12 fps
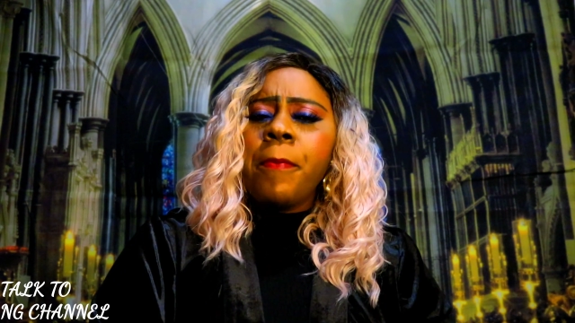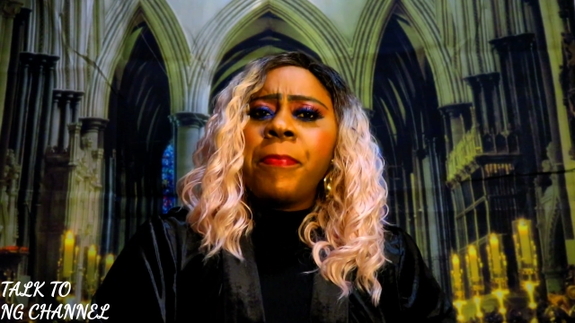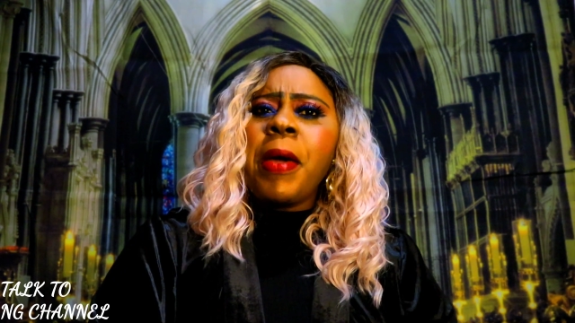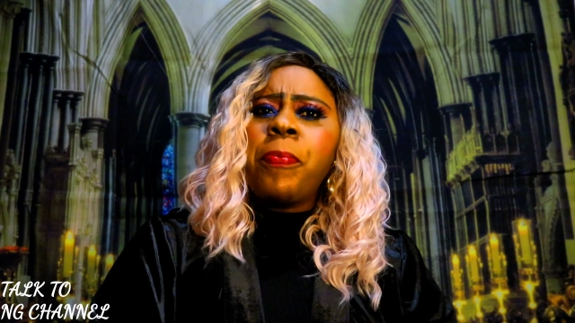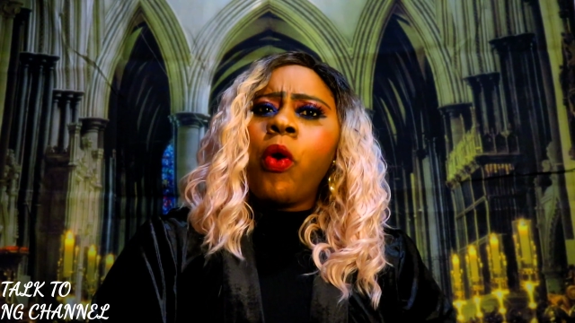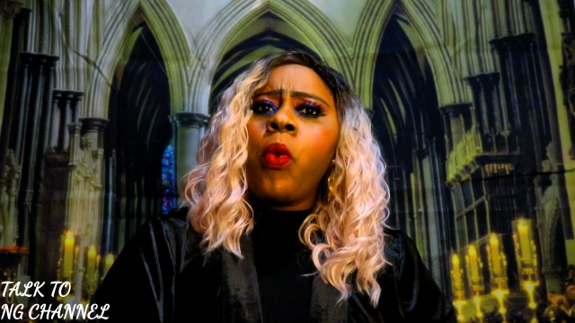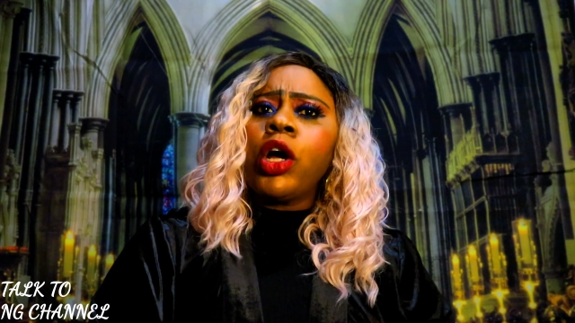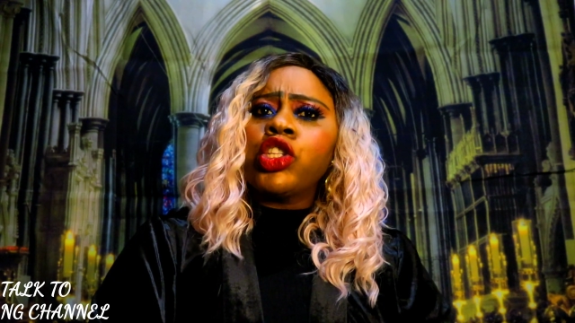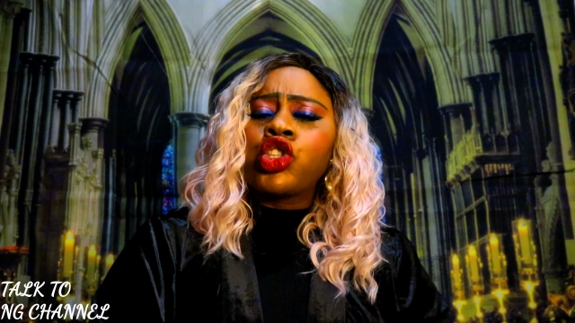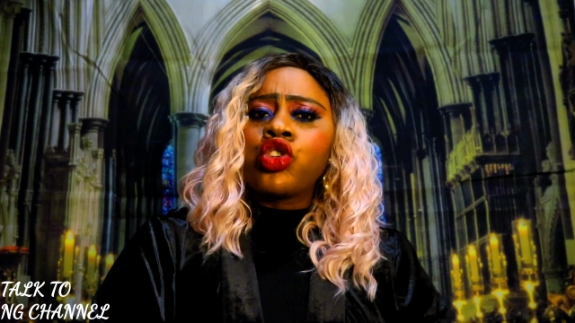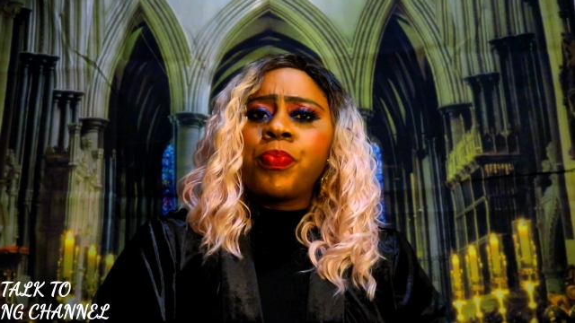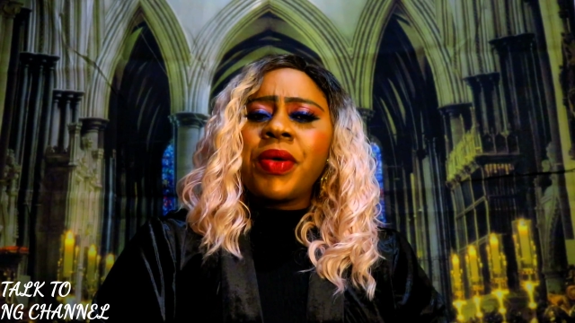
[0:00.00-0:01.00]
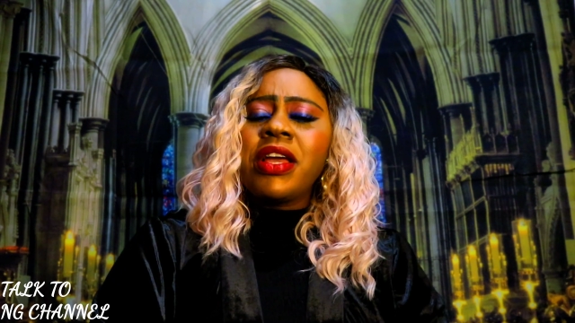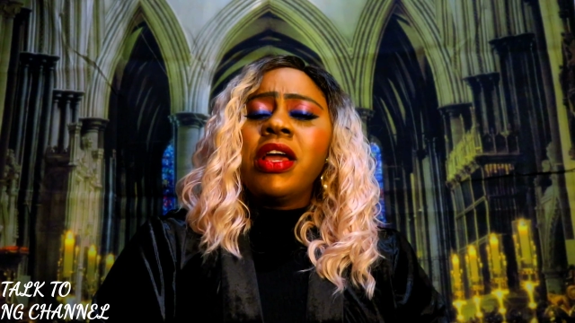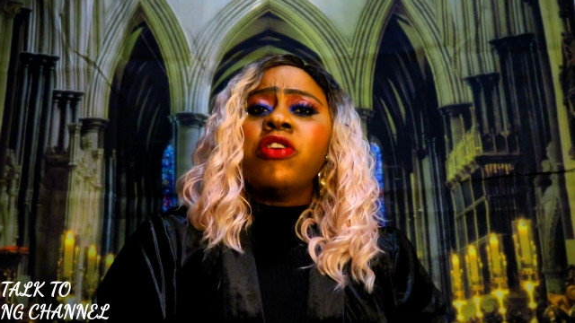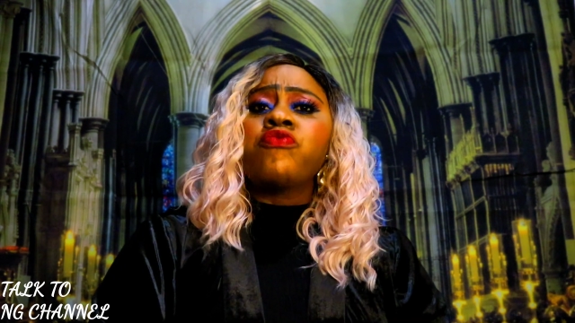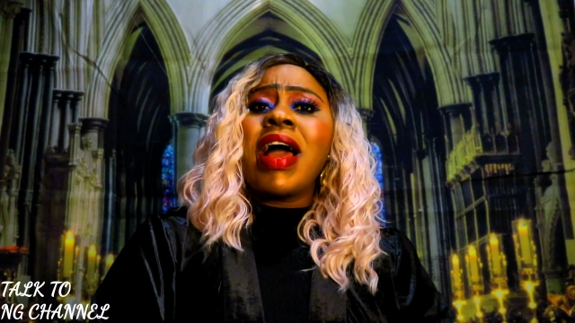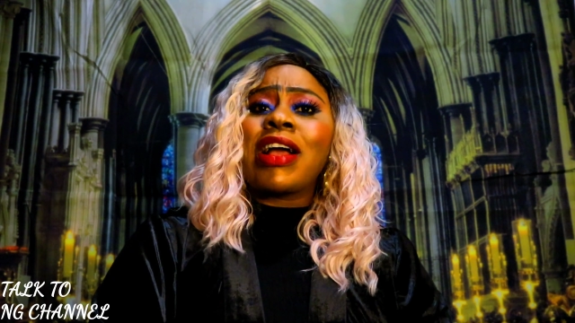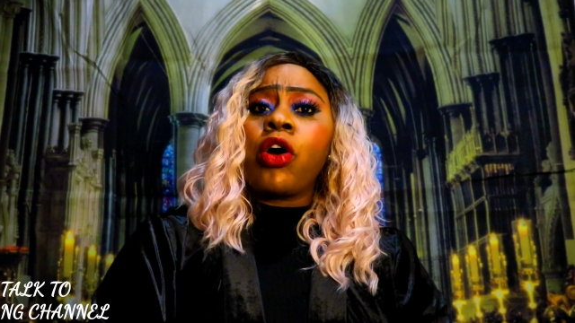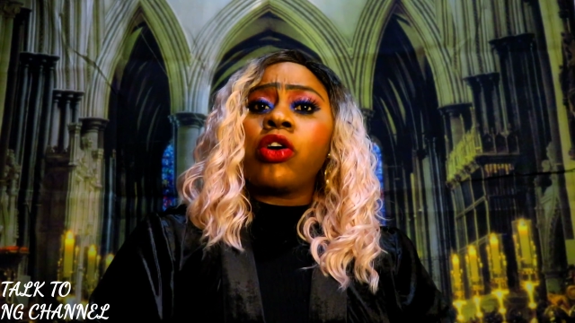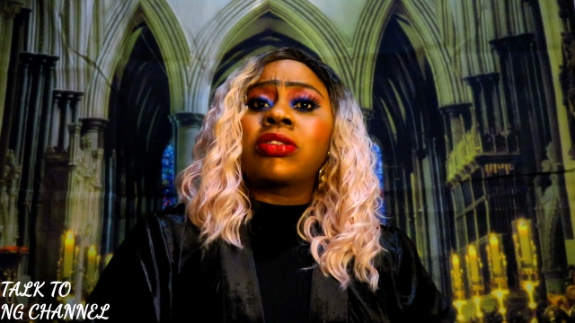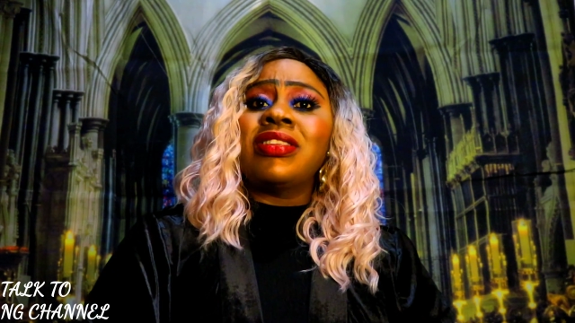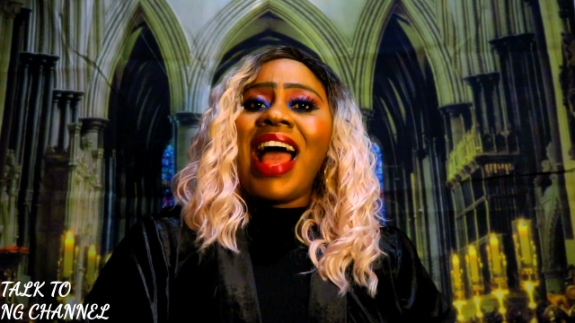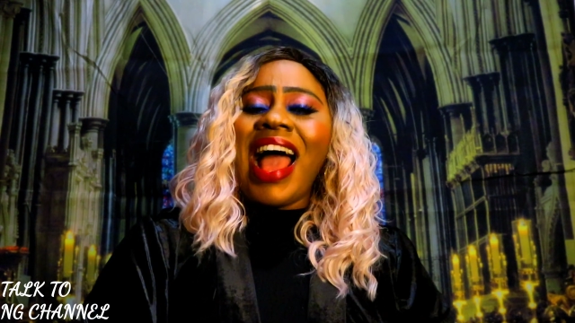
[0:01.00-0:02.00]
people want to be
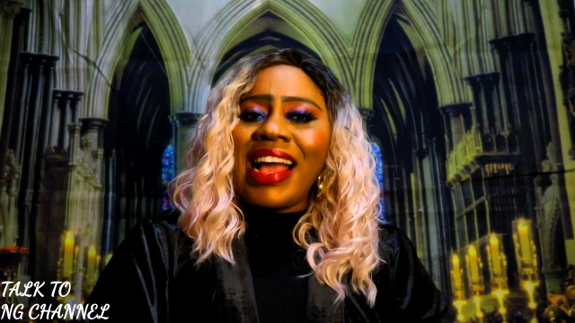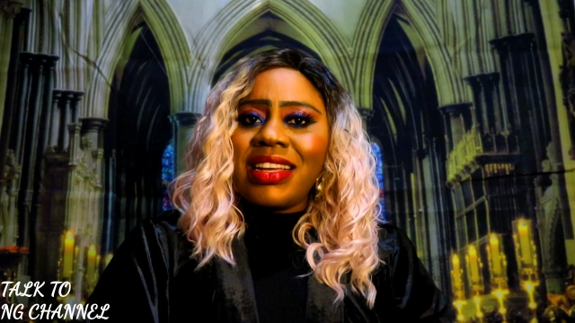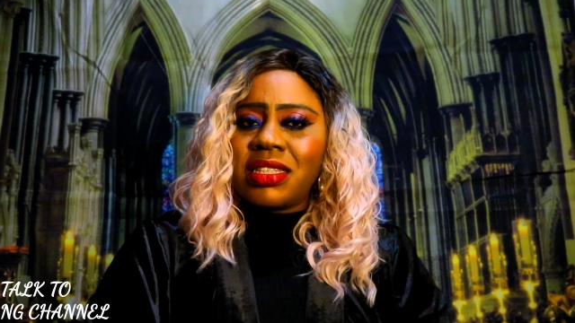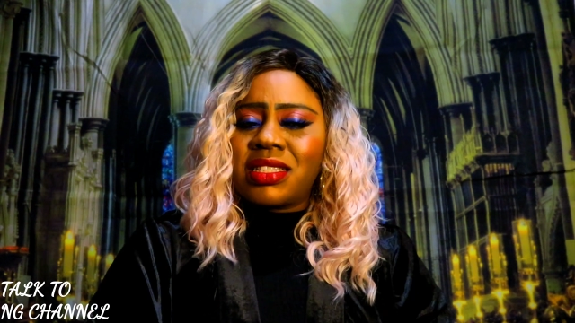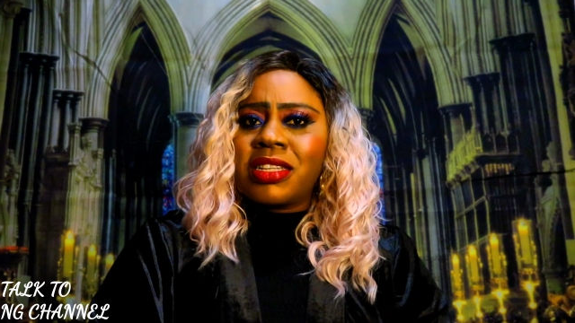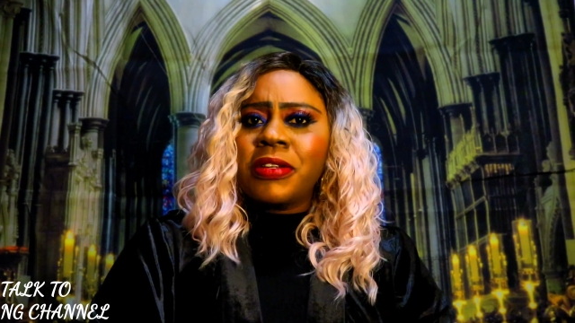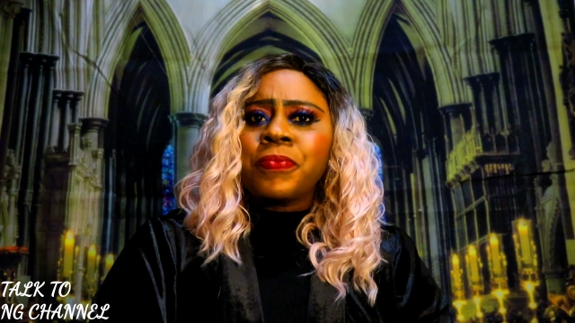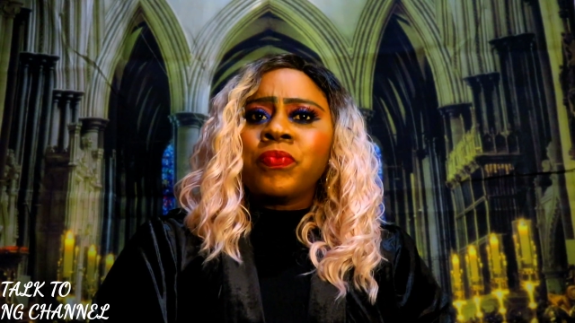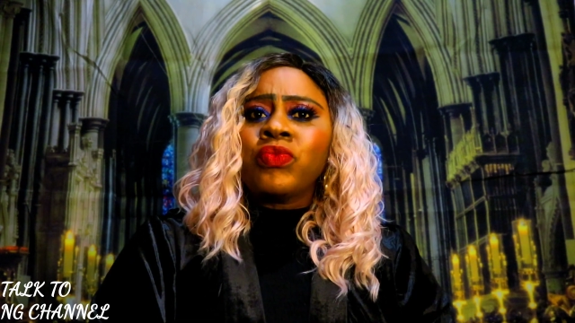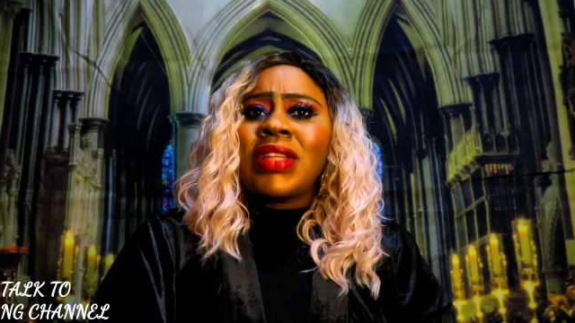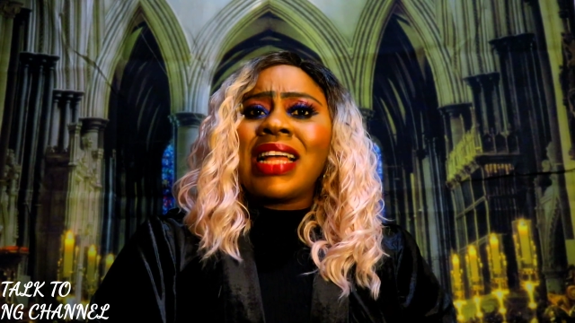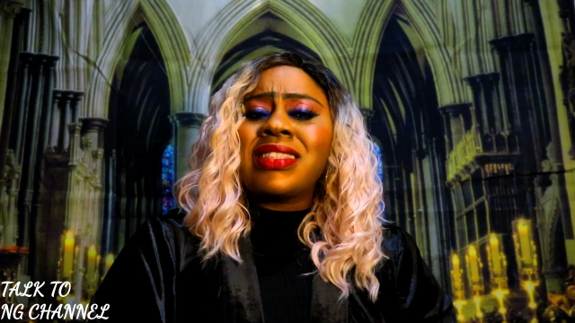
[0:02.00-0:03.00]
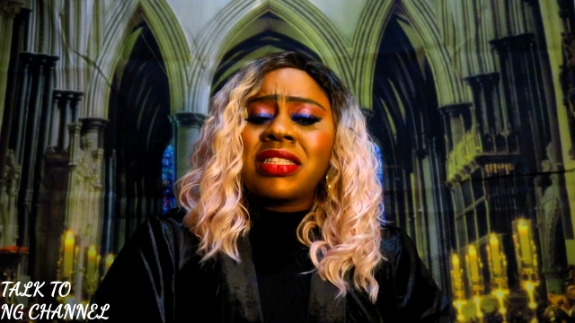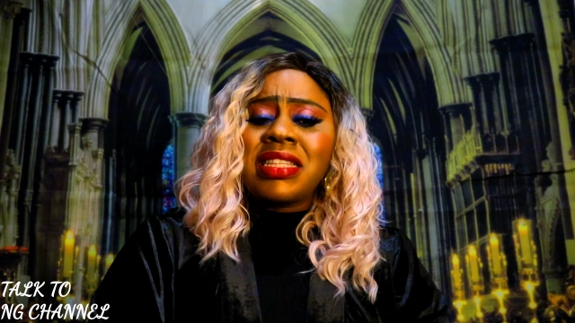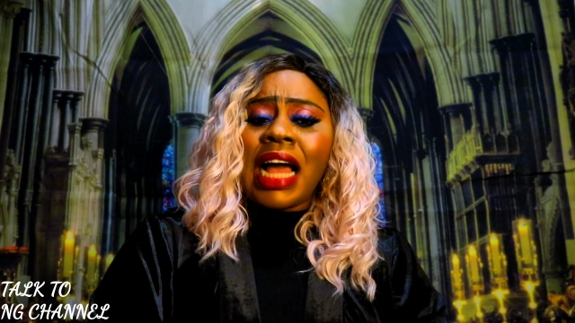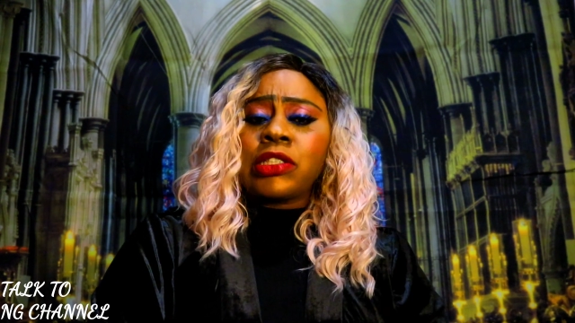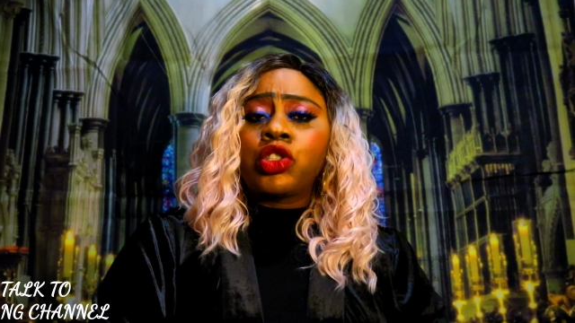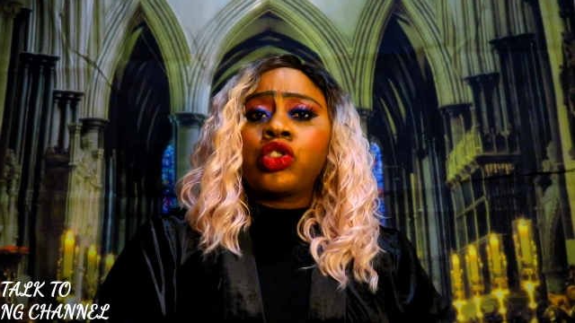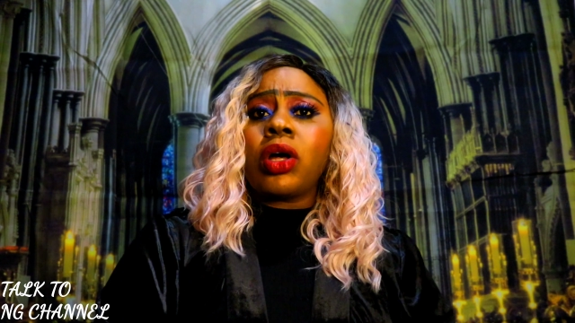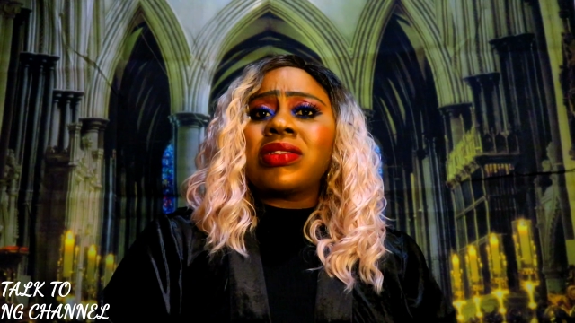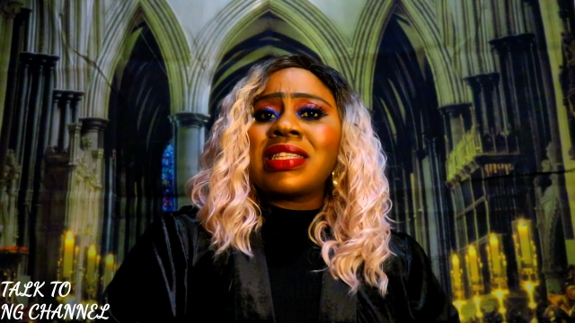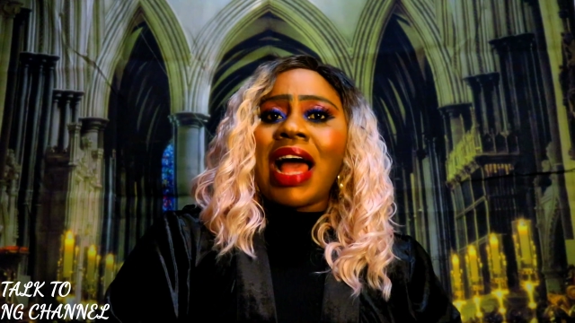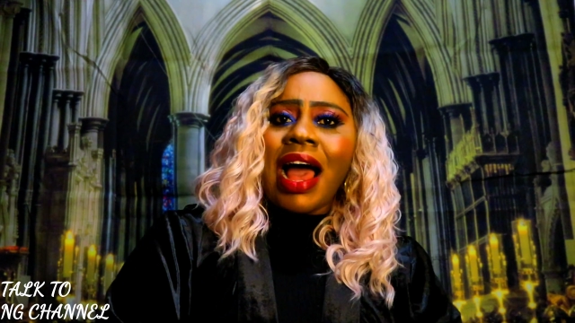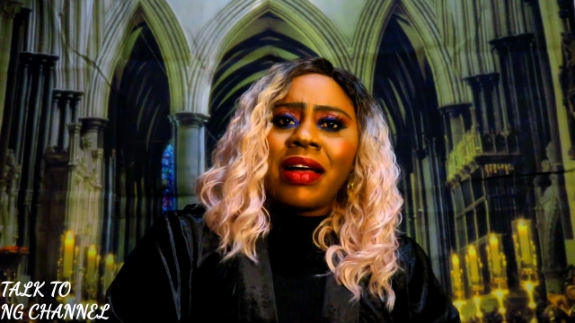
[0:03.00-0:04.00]
recognized that their
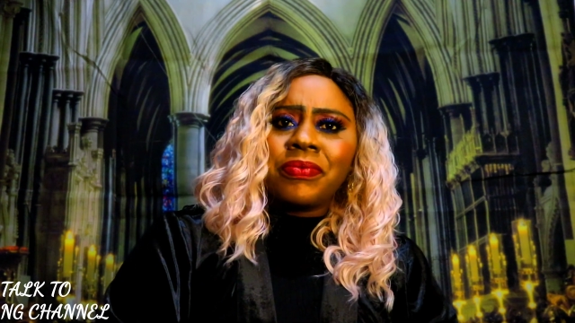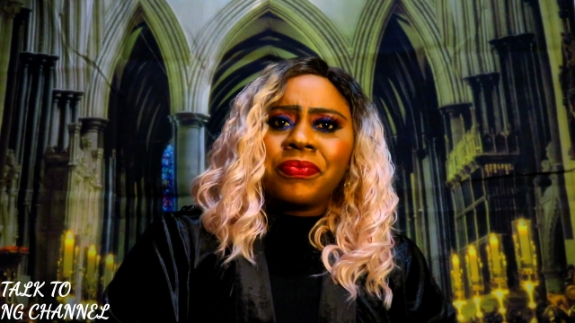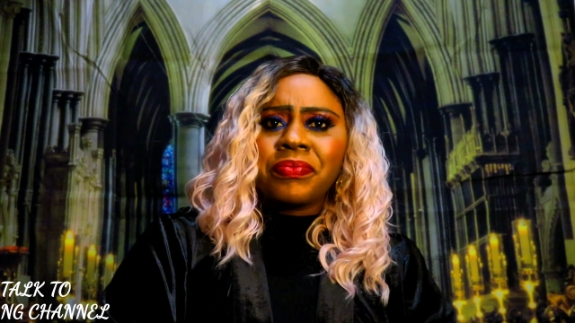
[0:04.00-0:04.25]
daughter,